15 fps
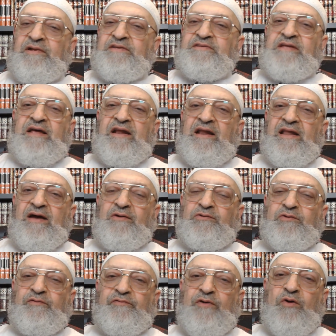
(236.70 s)
It's not
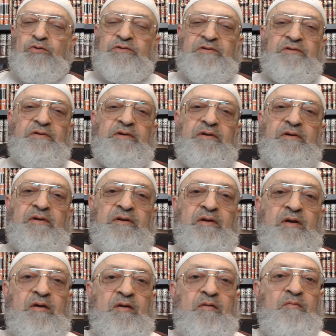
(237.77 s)
allowed to vote,
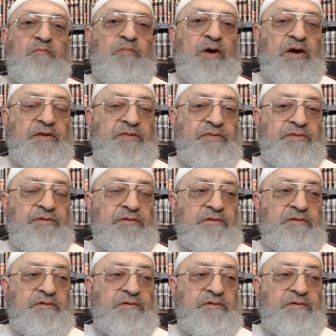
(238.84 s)
but